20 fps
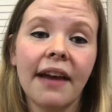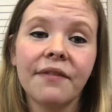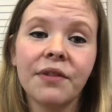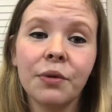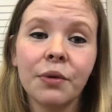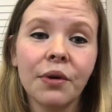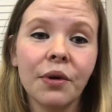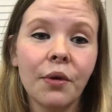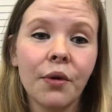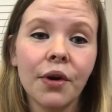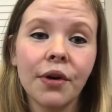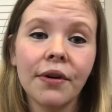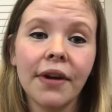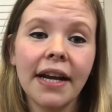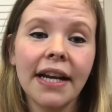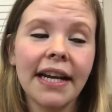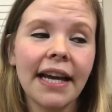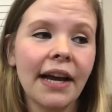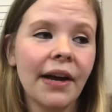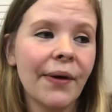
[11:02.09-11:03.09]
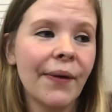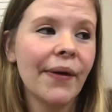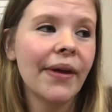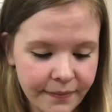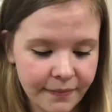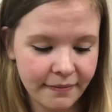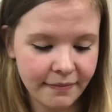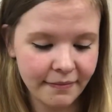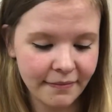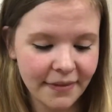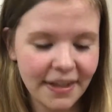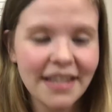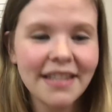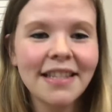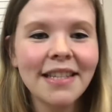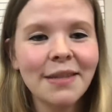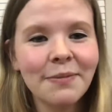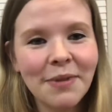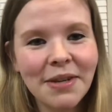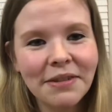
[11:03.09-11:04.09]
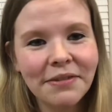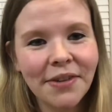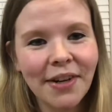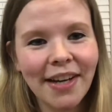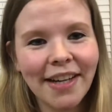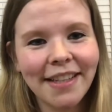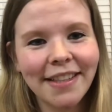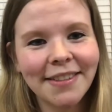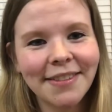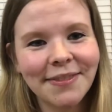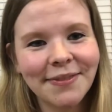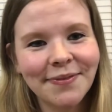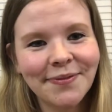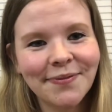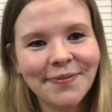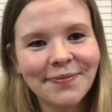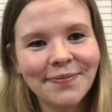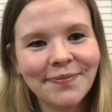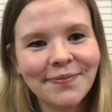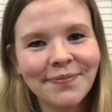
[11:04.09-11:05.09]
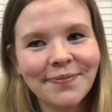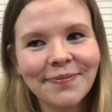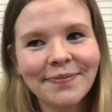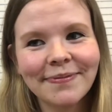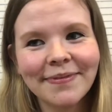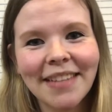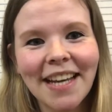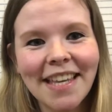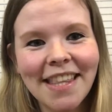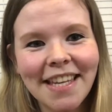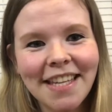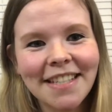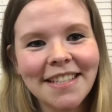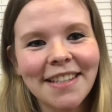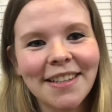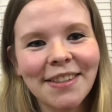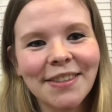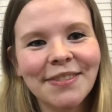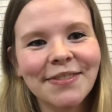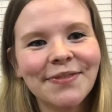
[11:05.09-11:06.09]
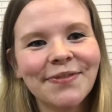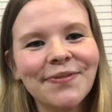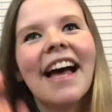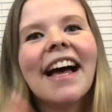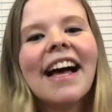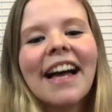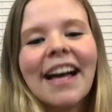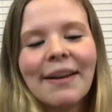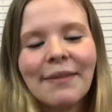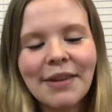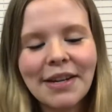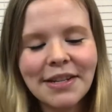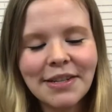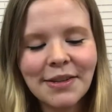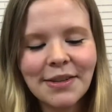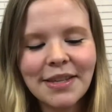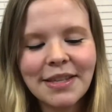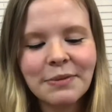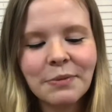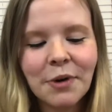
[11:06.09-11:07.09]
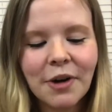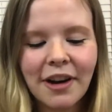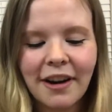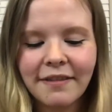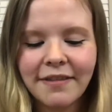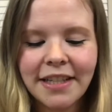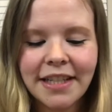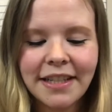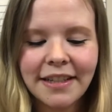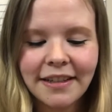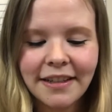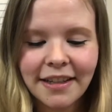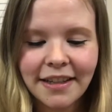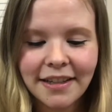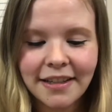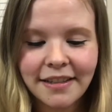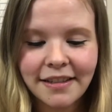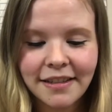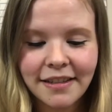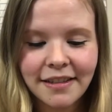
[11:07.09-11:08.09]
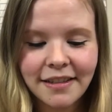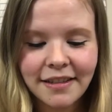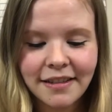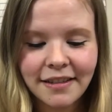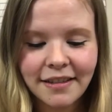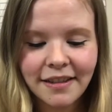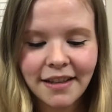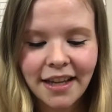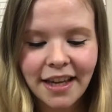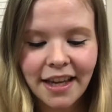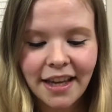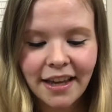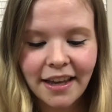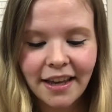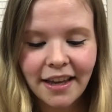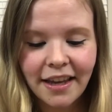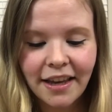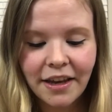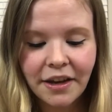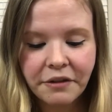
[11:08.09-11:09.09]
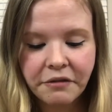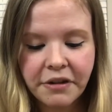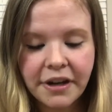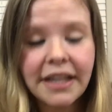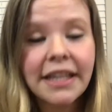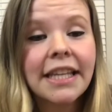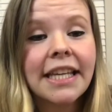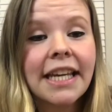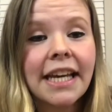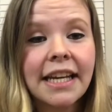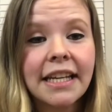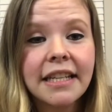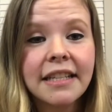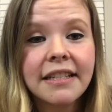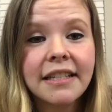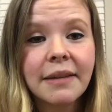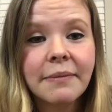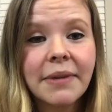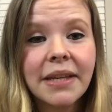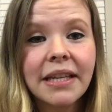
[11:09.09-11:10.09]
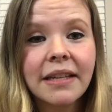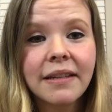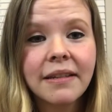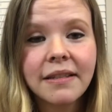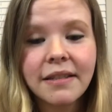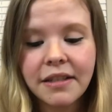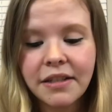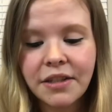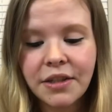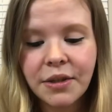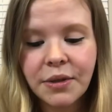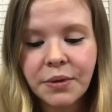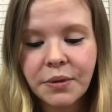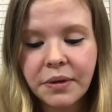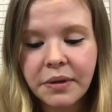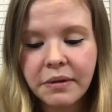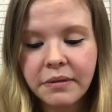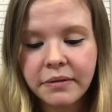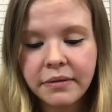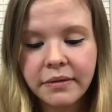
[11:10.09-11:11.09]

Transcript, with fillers: have to record right now. This has been fun. I think so. I'm gonna do these more often because, frankly, I need something else to do